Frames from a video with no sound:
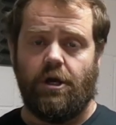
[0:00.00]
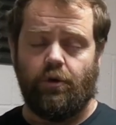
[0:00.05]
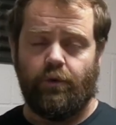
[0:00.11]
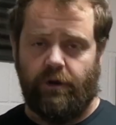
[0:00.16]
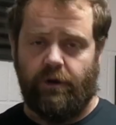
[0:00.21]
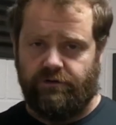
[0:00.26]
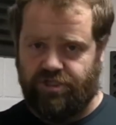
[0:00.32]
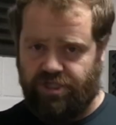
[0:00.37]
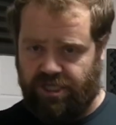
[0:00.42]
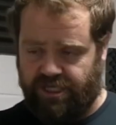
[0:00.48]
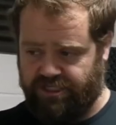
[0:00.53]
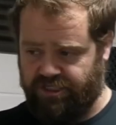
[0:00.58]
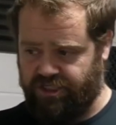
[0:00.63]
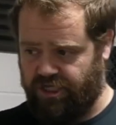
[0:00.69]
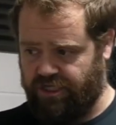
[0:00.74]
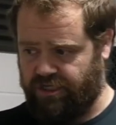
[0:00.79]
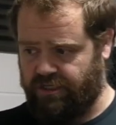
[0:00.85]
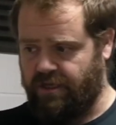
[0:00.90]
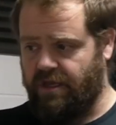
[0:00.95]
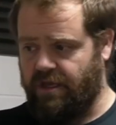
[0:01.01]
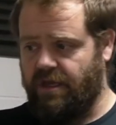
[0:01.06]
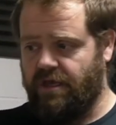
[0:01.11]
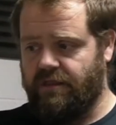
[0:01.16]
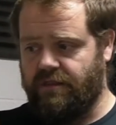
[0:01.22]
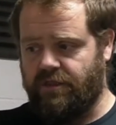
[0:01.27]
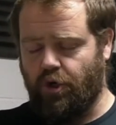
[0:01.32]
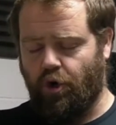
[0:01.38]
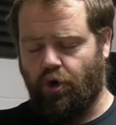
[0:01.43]
while changing
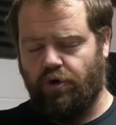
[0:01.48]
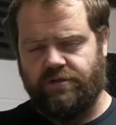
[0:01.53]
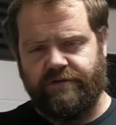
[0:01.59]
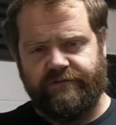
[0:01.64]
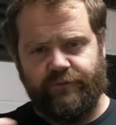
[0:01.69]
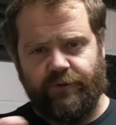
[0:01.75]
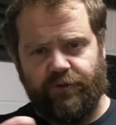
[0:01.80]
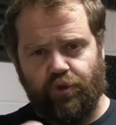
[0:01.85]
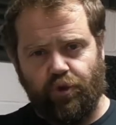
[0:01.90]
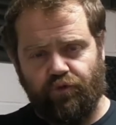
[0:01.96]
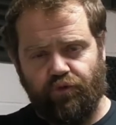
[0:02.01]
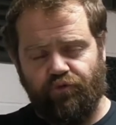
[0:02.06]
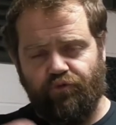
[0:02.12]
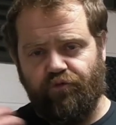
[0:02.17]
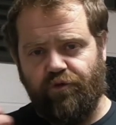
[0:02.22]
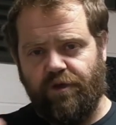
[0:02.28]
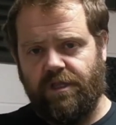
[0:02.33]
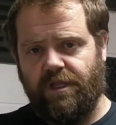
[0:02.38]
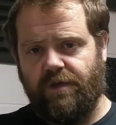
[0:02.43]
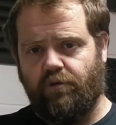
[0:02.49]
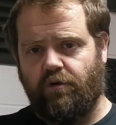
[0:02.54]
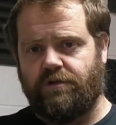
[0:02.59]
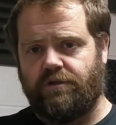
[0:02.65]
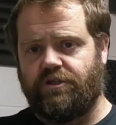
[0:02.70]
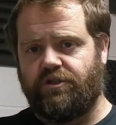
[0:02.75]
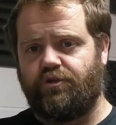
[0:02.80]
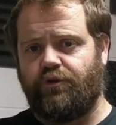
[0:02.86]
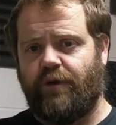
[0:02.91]
the octaves. We don't really
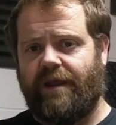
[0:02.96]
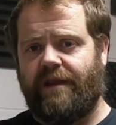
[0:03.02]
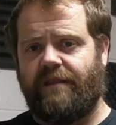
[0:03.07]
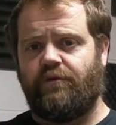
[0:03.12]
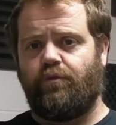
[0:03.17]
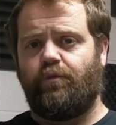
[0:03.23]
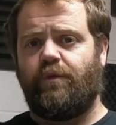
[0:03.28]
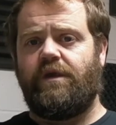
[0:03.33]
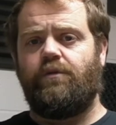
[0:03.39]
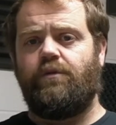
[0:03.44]
want to do anything.